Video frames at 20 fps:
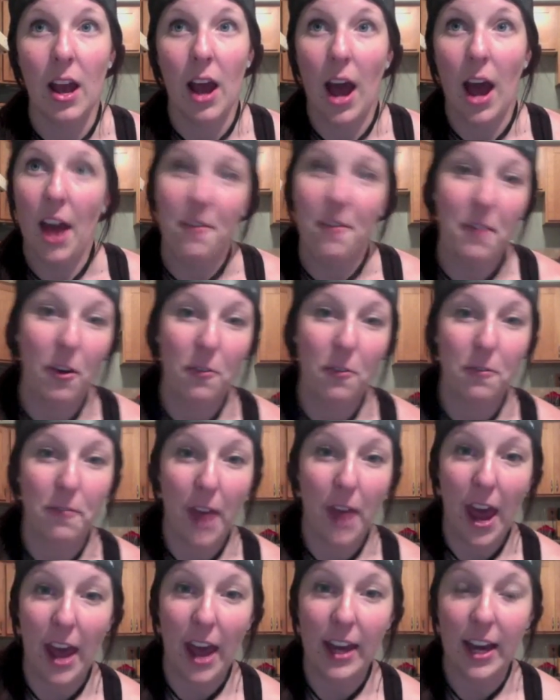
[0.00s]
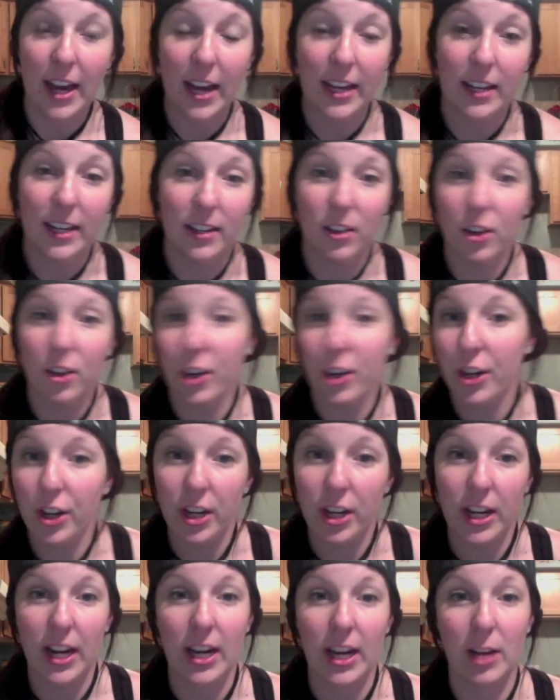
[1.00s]
I felt fat and I didn't look good
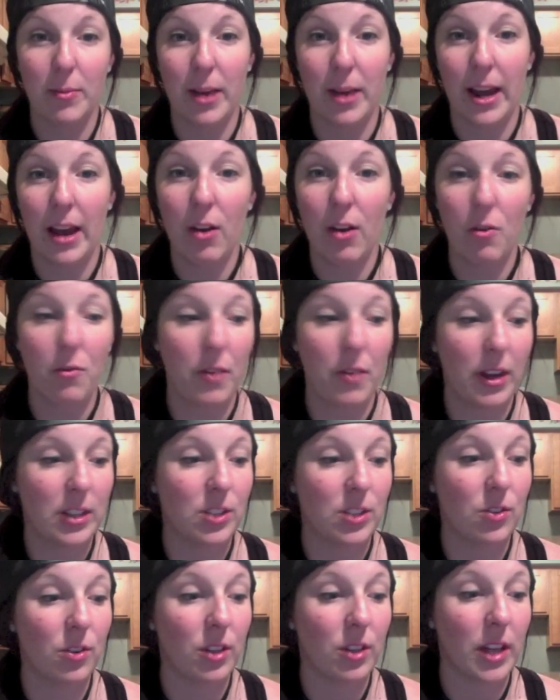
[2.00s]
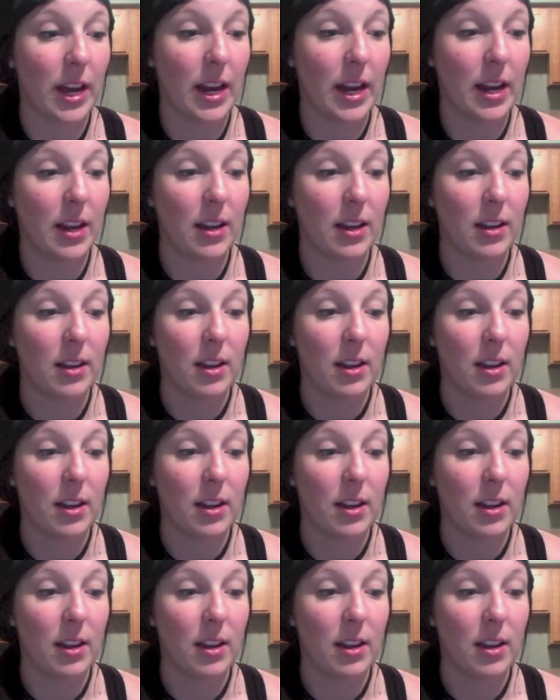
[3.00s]
in any of my outfits, or like